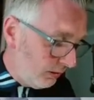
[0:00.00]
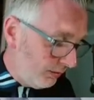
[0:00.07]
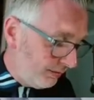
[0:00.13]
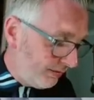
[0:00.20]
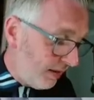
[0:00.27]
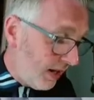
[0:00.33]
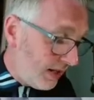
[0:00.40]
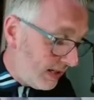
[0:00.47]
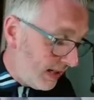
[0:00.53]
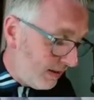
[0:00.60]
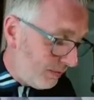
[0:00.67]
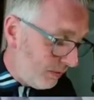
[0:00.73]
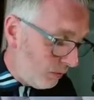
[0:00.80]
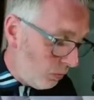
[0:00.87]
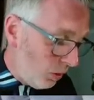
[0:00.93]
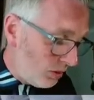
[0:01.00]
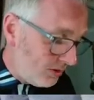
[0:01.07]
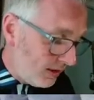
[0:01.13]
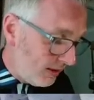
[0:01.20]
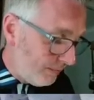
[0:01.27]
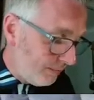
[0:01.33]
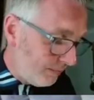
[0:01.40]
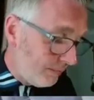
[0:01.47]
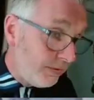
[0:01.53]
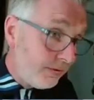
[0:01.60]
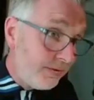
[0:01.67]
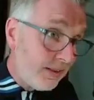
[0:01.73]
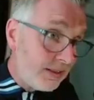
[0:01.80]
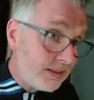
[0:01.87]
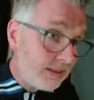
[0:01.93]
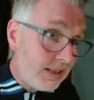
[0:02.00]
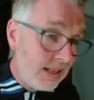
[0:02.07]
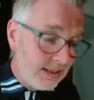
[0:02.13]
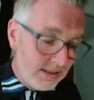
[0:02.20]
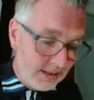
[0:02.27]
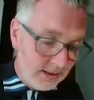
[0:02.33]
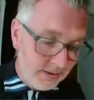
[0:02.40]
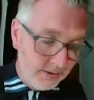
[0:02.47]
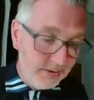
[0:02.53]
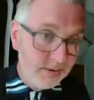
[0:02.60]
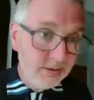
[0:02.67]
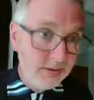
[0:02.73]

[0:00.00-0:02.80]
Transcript: find it, watch it. It's fascinating.